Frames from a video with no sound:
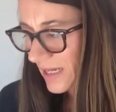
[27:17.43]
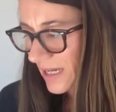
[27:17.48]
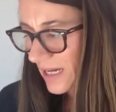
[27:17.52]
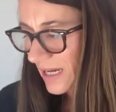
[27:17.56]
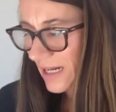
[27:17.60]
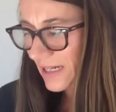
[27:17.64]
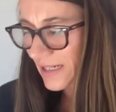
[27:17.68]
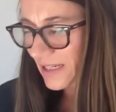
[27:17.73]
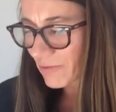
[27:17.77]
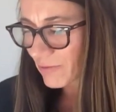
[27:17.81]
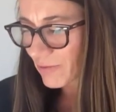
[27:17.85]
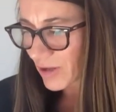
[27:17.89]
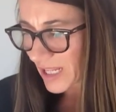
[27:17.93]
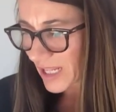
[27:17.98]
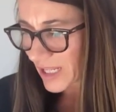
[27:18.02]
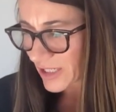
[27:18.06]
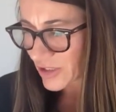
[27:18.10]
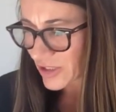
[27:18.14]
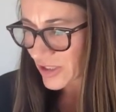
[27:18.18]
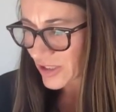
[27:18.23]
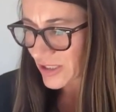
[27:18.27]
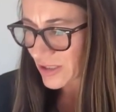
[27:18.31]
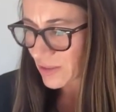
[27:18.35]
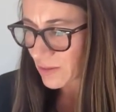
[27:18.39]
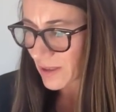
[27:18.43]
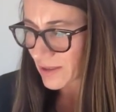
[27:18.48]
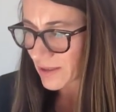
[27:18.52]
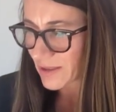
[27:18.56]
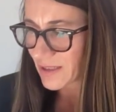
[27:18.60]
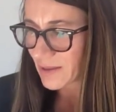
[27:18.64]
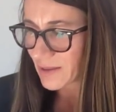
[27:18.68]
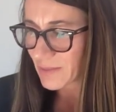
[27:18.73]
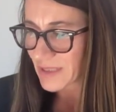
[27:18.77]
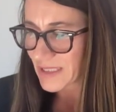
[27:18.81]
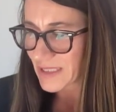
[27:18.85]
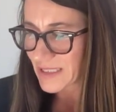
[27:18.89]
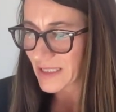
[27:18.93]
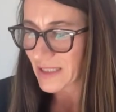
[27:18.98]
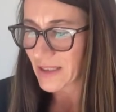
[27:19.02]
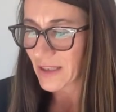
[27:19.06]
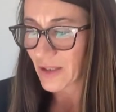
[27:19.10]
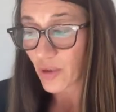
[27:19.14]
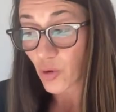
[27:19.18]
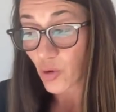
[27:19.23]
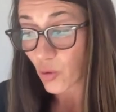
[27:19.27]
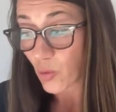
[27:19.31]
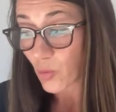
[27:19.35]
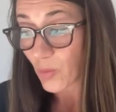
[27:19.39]
And in relation to anonymity, the
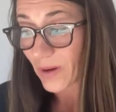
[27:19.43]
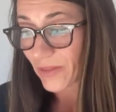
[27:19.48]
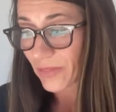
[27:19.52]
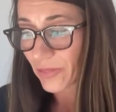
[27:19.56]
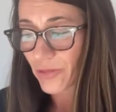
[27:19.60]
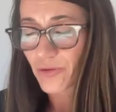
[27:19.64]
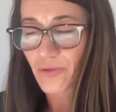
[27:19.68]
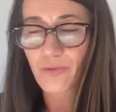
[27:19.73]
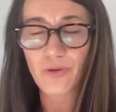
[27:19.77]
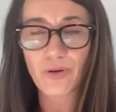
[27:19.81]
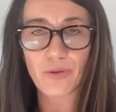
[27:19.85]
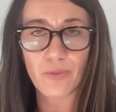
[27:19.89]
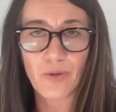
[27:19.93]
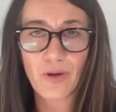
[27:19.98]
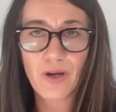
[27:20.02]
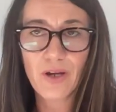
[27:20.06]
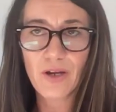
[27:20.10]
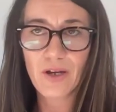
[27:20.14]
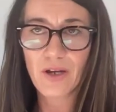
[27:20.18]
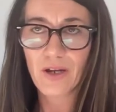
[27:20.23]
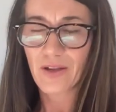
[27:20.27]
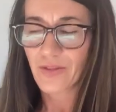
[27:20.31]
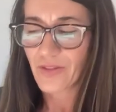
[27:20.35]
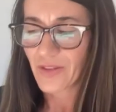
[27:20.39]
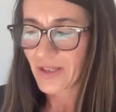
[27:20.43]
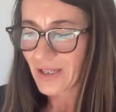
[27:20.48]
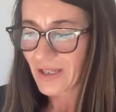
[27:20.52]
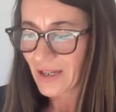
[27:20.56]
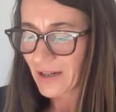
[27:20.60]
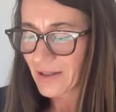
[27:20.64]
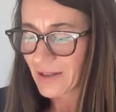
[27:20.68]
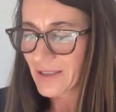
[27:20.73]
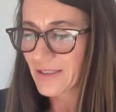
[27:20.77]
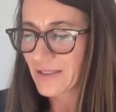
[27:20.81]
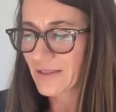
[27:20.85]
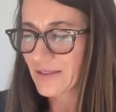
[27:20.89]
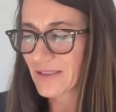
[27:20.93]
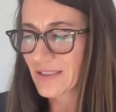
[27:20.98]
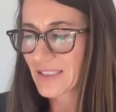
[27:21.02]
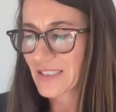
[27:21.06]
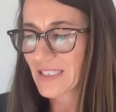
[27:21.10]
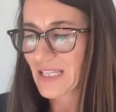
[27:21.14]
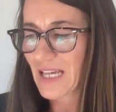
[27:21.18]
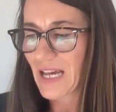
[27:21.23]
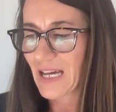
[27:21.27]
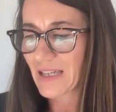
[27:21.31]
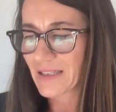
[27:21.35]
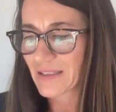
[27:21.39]
court went through the guidance
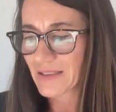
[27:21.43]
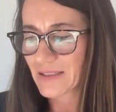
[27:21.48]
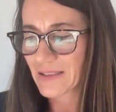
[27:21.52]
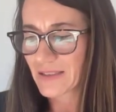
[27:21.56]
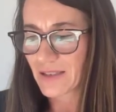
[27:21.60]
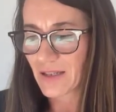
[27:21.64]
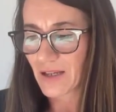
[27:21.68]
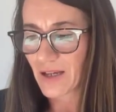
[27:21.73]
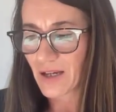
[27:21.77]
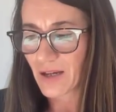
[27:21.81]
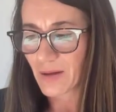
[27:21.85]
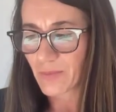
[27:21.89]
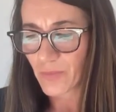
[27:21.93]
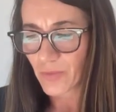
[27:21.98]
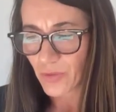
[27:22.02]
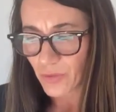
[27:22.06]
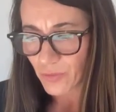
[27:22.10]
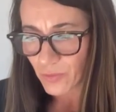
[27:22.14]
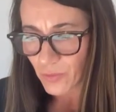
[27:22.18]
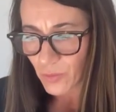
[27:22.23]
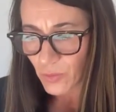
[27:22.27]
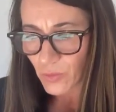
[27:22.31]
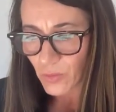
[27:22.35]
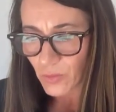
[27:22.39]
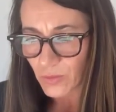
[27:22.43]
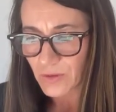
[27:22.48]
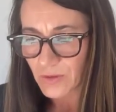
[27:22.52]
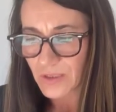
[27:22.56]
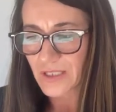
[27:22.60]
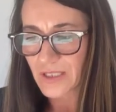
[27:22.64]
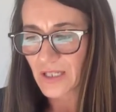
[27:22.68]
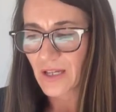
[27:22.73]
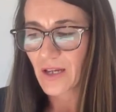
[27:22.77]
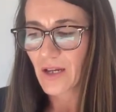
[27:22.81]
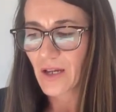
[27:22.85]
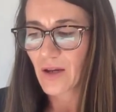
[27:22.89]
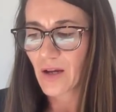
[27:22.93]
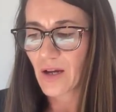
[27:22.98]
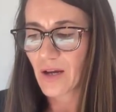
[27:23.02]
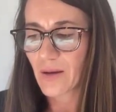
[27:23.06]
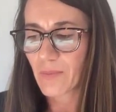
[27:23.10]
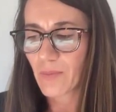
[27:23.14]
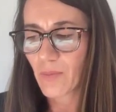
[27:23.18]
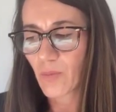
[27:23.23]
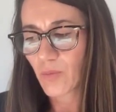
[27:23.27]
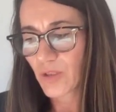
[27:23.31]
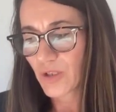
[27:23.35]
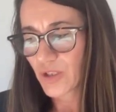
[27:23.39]
and the rules,
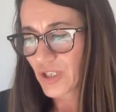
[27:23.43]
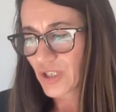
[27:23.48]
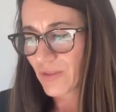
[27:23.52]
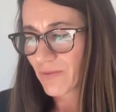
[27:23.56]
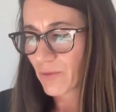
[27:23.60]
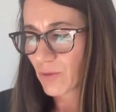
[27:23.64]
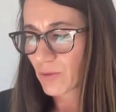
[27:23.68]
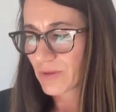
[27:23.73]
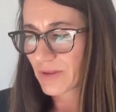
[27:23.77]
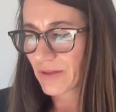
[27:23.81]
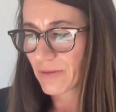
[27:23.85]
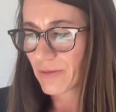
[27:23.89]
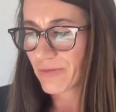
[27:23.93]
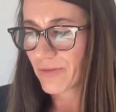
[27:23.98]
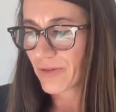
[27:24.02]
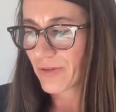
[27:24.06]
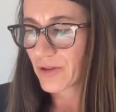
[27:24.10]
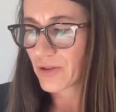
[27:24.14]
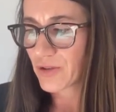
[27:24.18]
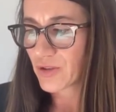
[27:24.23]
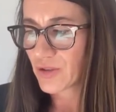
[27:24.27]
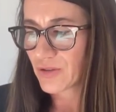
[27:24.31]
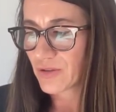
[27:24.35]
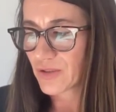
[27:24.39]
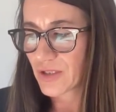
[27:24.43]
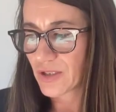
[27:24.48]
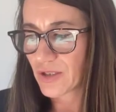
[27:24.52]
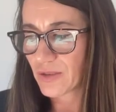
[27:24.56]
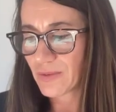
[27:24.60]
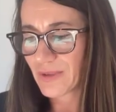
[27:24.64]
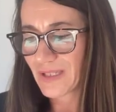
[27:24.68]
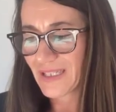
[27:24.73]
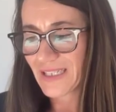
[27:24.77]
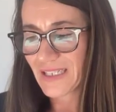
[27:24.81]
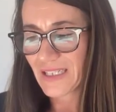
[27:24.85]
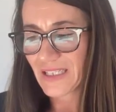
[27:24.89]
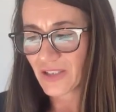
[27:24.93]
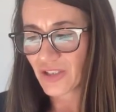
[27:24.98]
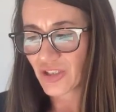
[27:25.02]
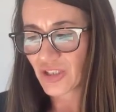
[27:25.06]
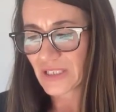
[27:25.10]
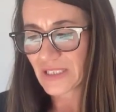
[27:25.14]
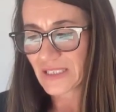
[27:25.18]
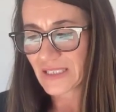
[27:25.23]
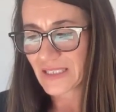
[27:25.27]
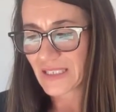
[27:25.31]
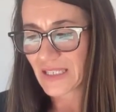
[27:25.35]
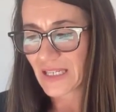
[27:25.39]
which I've already referred you to in
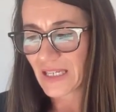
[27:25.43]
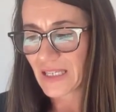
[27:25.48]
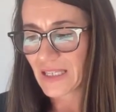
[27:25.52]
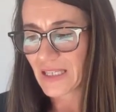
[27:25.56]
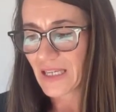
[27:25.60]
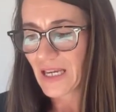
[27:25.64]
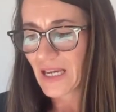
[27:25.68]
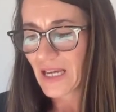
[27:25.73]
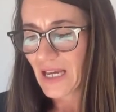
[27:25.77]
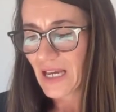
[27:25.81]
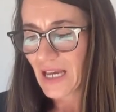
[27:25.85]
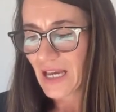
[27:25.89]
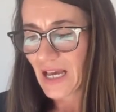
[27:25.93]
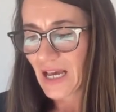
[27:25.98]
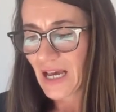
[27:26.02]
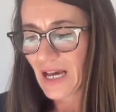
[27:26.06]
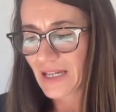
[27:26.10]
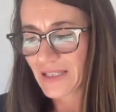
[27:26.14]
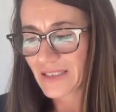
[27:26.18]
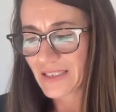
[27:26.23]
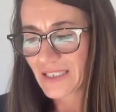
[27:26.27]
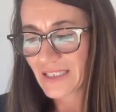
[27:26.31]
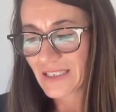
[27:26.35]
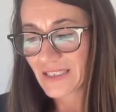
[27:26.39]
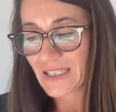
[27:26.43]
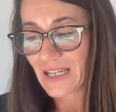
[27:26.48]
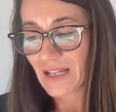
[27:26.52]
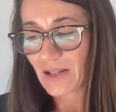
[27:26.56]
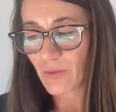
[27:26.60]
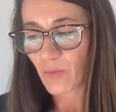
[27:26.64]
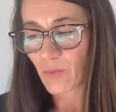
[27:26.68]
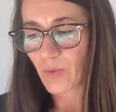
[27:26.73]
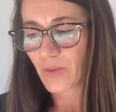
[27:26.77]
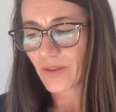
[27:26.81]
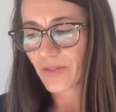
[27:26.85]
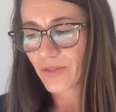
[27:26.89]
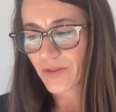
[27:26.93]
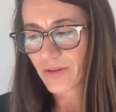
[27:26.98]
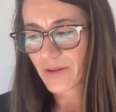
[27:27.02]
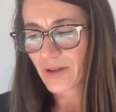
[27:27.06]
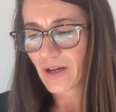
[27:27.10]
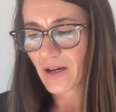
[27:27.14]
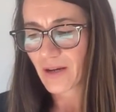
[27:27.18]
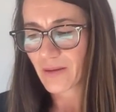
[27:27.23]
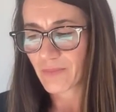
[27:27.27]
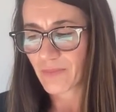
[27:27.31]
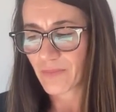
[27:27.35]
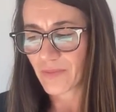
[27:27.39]
EGC, and it dealt with
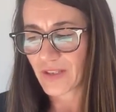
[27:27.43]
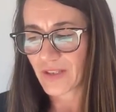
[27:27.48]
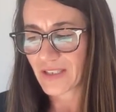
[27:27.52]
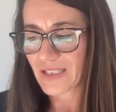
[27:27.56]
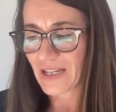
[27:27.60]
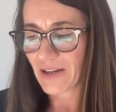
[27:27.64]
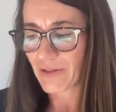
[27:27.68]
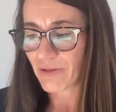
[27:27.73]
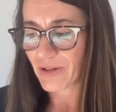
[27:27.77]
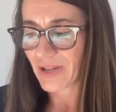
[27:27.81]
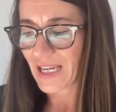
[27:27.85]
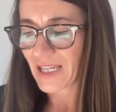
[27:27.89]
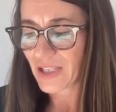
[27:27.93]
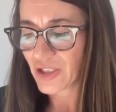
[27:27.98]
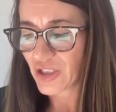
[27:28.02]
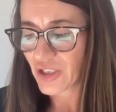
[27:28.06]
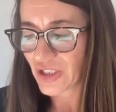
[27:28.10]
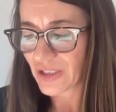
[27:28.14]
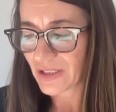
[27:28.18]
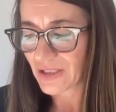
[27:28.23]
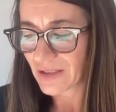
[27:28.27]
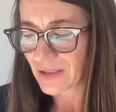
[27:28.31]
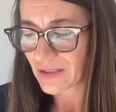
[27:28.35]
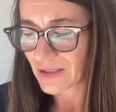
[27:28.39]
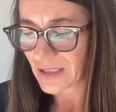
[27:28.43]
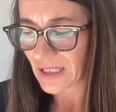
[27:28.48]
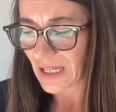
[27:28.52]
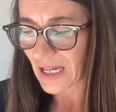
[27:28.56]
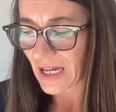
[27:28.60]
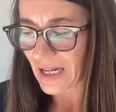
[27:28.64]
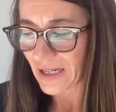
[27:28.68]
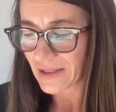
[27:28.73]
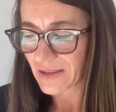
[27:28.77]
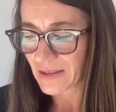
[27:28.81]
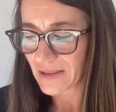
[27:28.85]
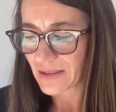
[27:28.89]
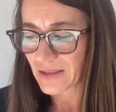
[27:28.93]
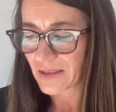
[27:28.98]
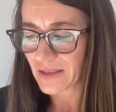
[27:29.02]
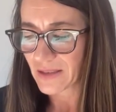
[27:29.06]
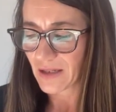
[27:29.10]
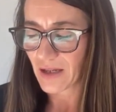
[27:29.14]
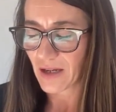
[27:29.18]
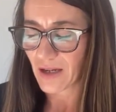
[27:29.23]
the derogations and